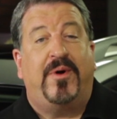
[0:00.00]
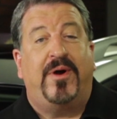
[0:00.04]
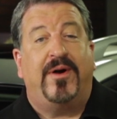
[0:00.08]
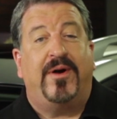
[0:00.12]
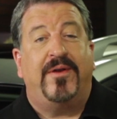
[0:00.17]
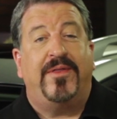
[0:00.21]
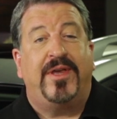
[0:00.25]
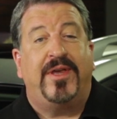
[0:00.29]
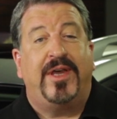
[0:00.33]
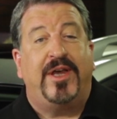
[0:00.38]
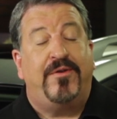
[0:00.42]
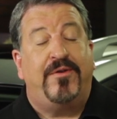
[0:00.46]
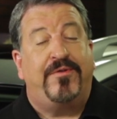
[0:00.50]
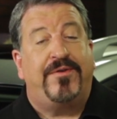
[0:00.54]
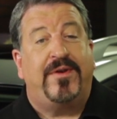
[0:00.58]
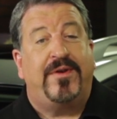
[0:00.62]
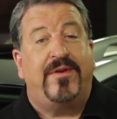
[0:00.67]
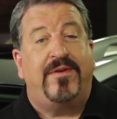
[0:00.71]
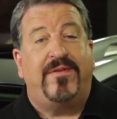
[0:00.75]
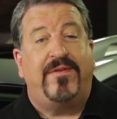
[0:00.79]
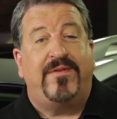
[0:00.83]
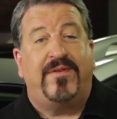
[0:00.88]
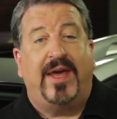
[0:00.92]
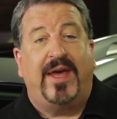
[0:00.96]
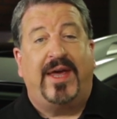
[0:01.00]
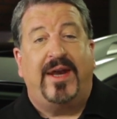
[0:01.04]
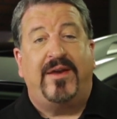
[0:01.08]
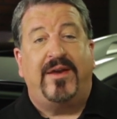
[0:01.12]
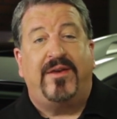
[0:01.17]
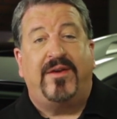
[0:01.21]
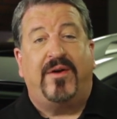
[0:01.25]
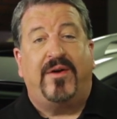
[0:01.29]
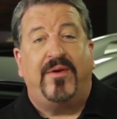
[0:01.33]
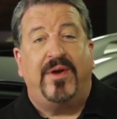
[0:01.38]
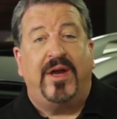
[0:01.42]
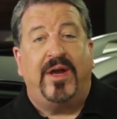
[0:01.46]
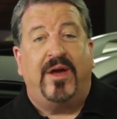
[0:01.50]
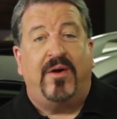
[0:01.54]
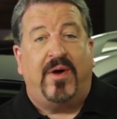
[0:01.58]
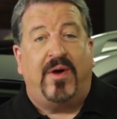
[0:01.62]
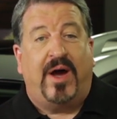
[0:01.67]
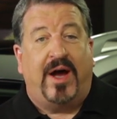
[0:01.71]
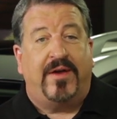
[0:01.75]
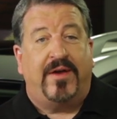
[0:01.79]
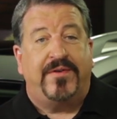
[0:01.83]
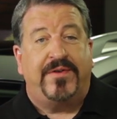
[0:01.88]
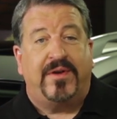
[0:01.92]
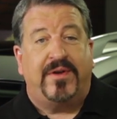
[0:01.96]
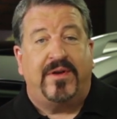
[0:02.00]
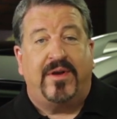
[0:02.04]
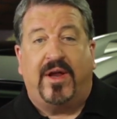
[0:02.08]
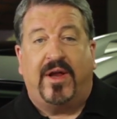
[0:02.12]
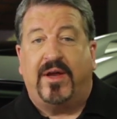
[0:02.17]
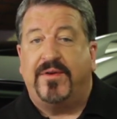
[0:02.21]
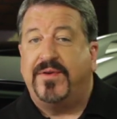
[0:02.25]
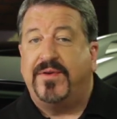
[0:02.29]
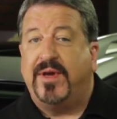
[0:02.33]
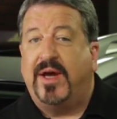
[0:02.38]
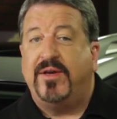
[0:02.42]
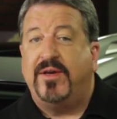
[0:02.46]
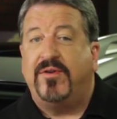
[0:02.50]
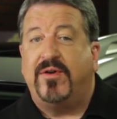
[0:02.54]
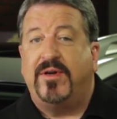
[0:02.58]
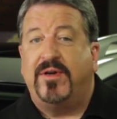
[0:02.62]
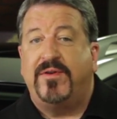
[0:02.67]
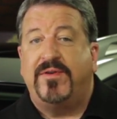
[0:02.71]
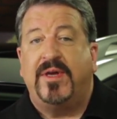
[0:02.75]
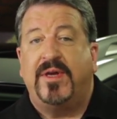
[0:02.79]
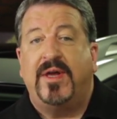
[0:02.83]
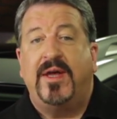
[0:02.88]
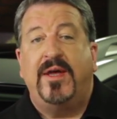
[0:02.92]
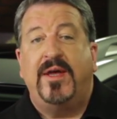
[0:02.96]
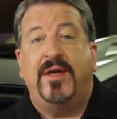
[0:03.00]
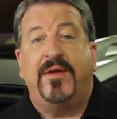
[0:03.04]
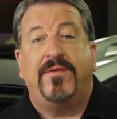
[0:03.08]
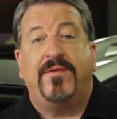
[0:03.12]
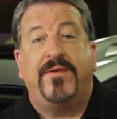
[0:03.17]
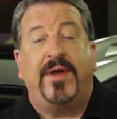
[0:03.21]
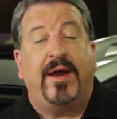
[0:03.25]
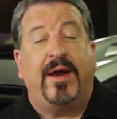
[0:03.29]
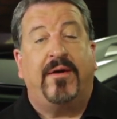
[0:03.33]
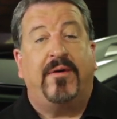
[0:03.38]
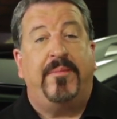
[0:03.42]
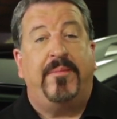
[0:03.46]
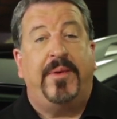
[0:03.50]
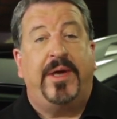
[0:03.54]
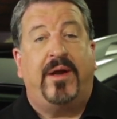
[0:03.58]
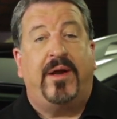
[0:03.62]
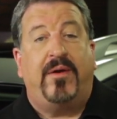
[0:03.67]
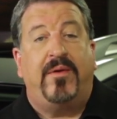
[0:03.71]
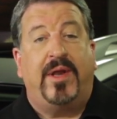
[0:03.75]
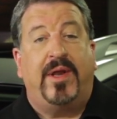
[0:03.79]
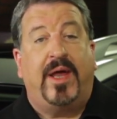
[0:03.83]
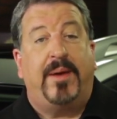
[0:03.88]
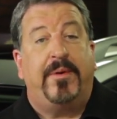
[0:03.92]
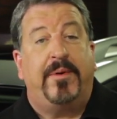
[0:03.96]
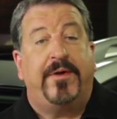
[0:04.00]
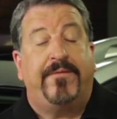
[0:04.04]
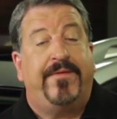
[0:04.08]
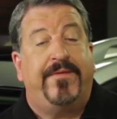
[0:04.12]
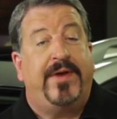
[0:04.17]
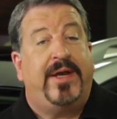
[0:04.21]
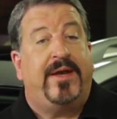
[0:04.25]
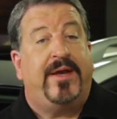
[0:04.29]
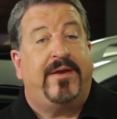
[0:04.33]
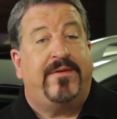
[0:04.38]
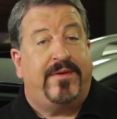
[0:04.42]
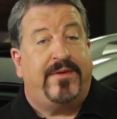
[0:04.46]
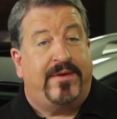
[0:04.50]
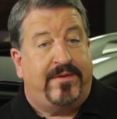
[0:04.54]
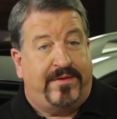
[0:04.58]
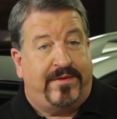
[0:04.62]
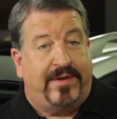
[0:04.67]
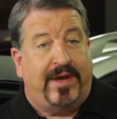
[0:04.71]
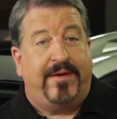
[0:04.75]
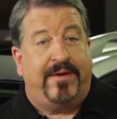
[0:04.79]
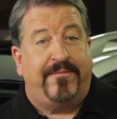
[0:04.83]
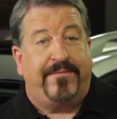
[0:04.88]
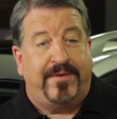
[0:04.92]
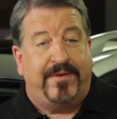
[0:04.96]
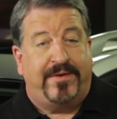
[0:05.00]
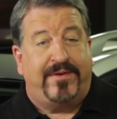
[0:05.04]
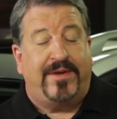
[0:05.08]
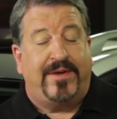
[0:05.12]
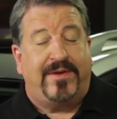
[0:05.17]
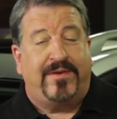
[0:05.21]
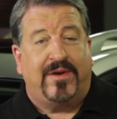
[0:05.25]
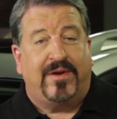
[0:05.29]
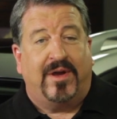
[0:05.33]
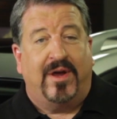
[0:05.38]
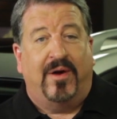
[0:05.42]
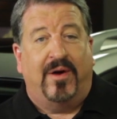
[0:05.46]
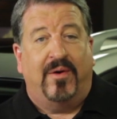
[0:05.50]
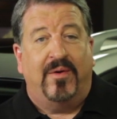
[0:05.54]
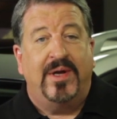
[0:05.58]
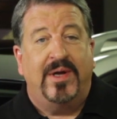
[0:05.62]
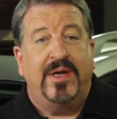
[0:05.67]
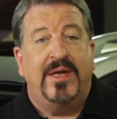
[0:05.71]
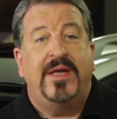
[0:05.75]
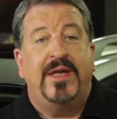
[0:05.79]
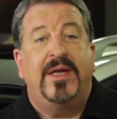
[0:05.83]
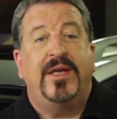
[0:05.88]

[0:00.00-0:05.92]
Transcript: Worth, Houston, San Antonio, Austin, Los Angeles, Sacramento, Lubbock, Phoenix, and San Francisco.